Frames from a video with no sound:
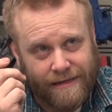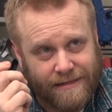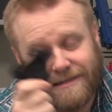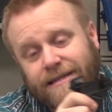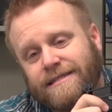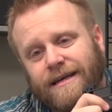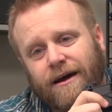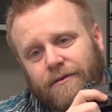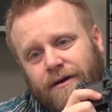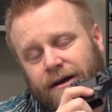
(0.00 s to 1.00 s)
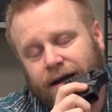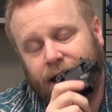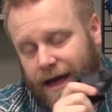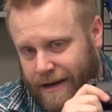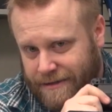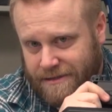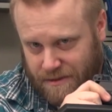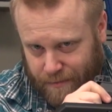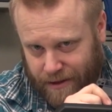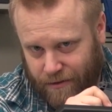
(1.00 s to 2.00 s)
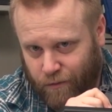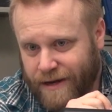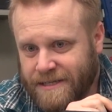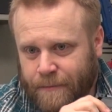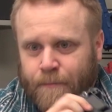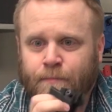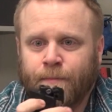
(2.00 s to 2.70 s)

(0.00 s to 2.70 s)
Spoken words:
Sig Sauer, and Smith & Wesson